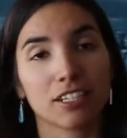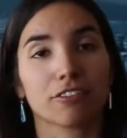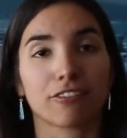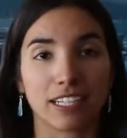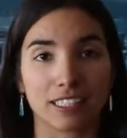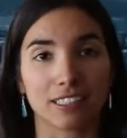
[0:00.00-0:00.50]
You'll
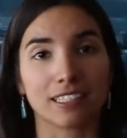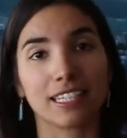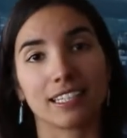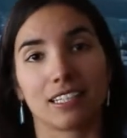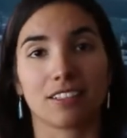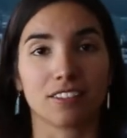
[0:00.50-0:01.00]
find a
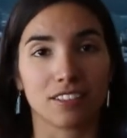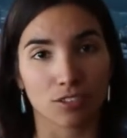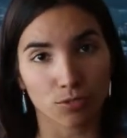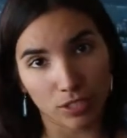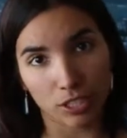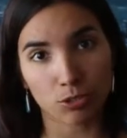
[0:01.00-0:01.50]
link here in
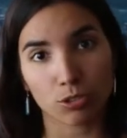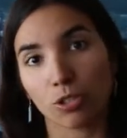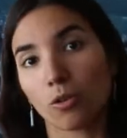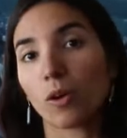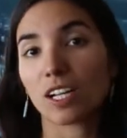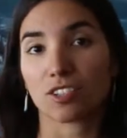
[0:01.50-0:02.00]
this video to
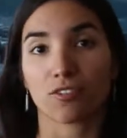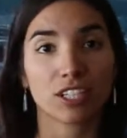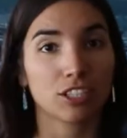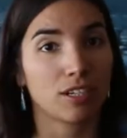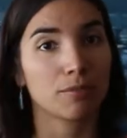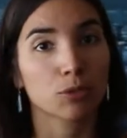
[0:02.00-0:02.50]
go watch
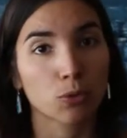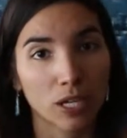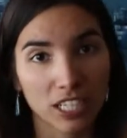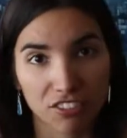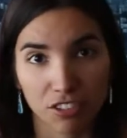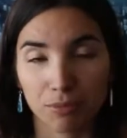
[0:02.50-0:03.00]
video number
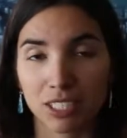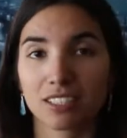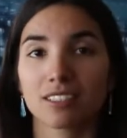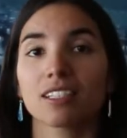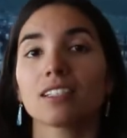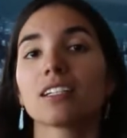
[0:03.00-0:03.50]
one if you
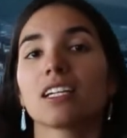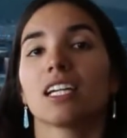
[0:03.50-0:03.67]
missed it.